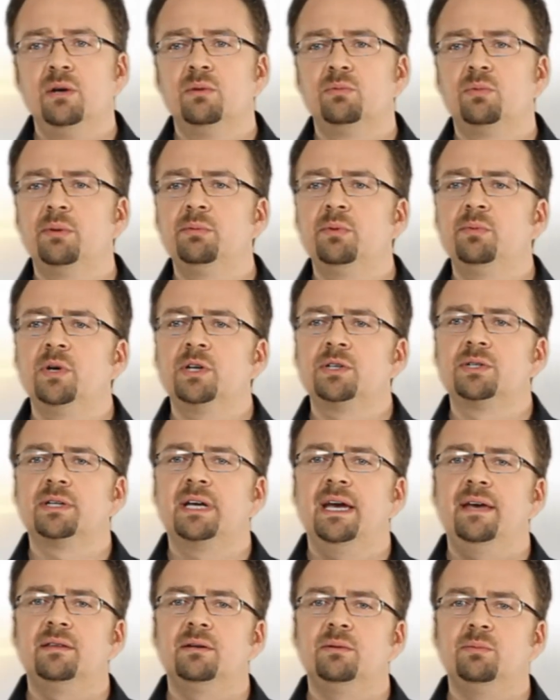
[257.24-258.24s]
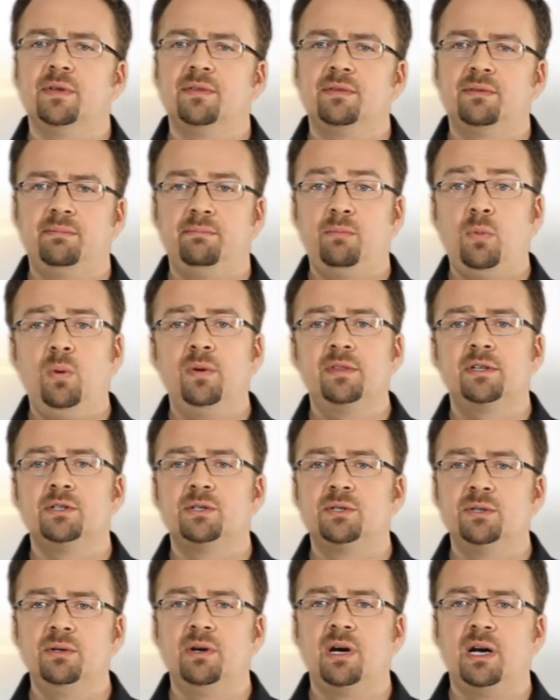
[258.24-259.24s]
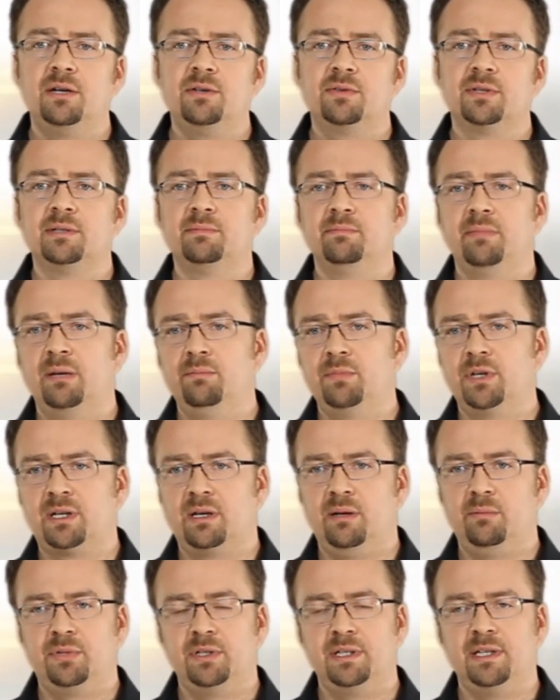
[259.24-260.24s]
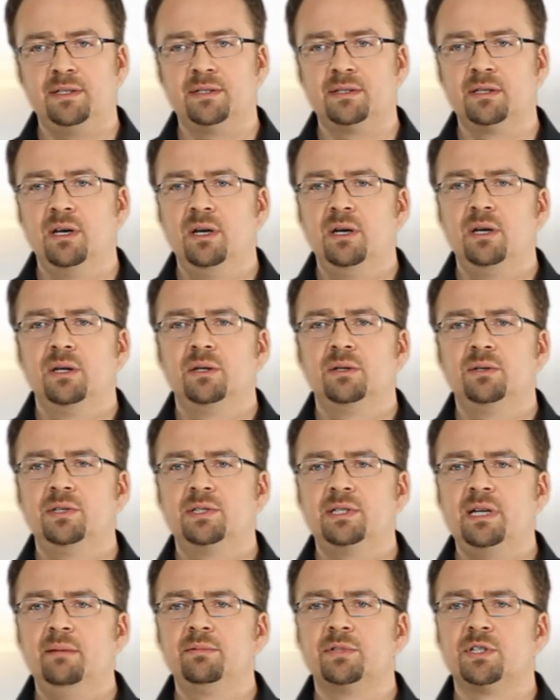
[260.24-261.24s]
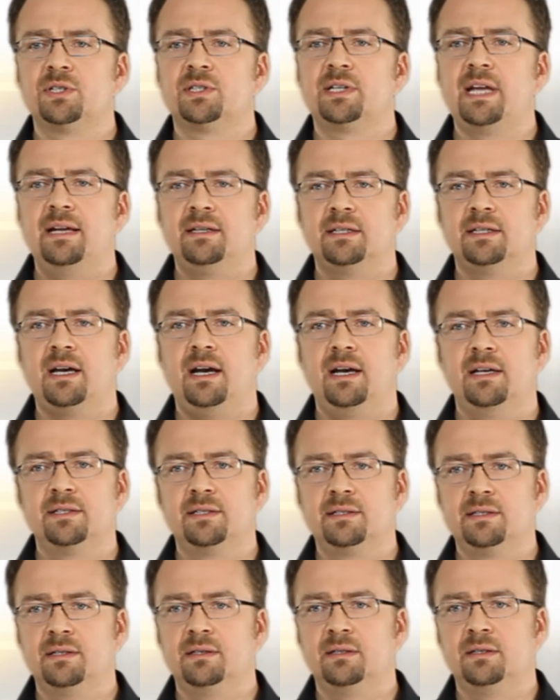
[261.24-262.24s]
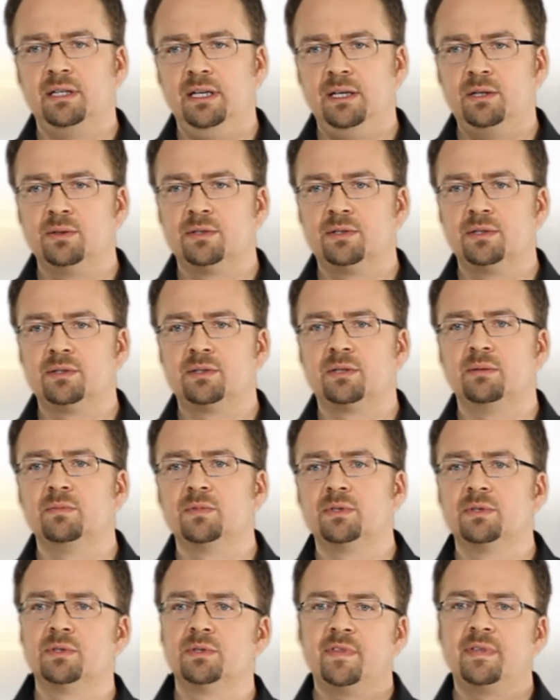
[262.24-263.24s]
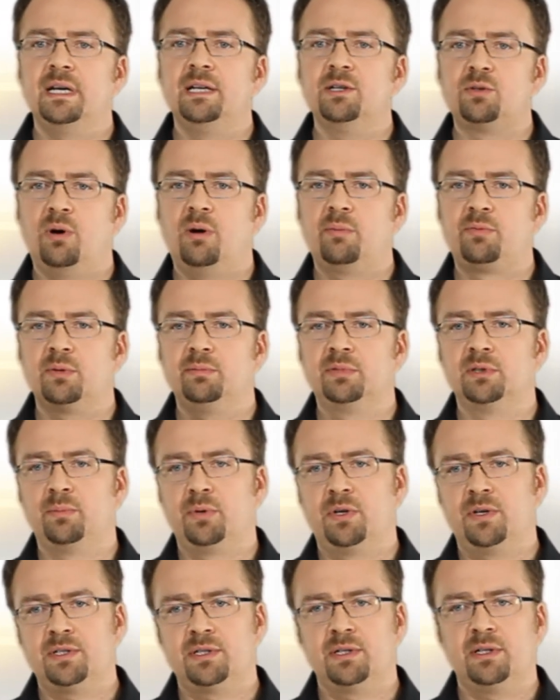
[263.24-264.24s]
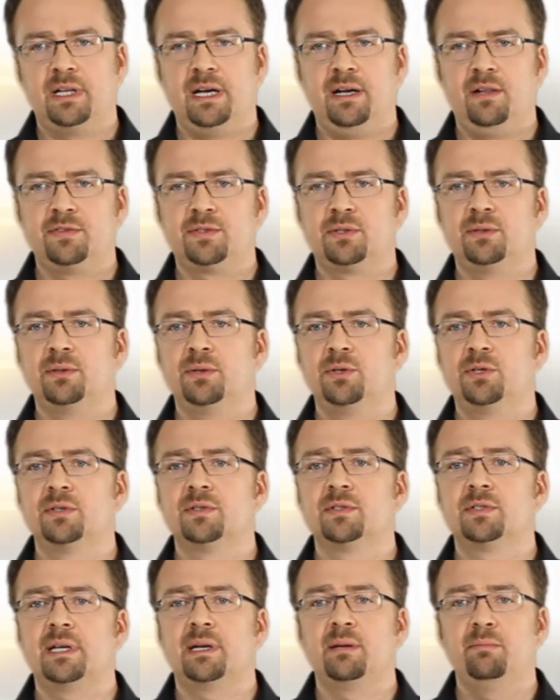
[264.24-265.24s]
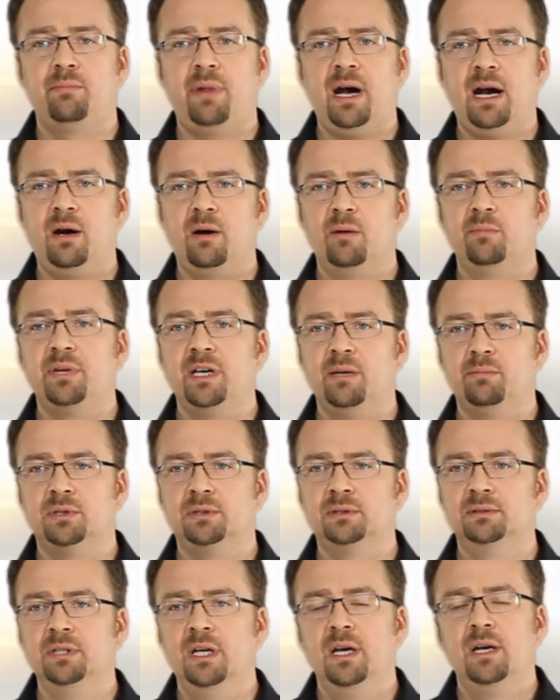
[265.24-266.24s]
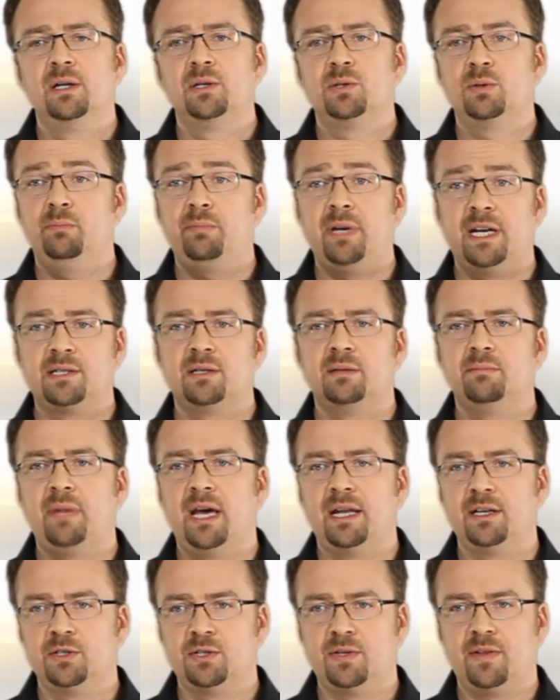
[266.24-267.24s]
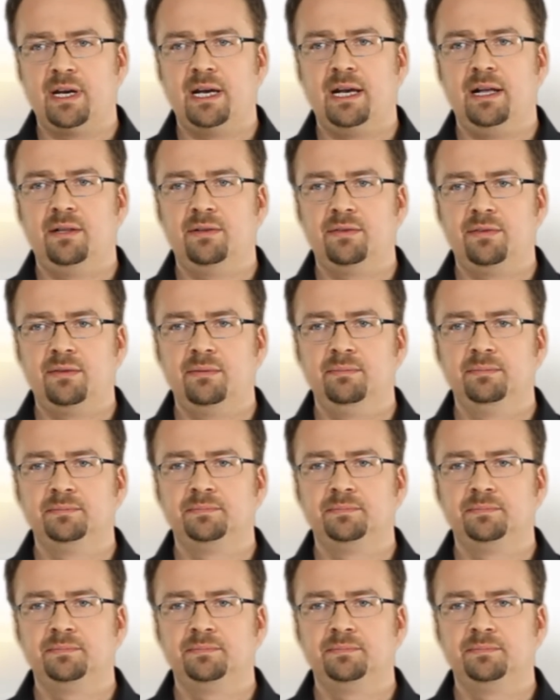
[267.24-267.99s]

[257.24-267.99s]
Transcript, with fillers: where we work together with more than 200 member companies to establish standardized ecosystems with interoperable personal health solutions that empower people to better manage their health.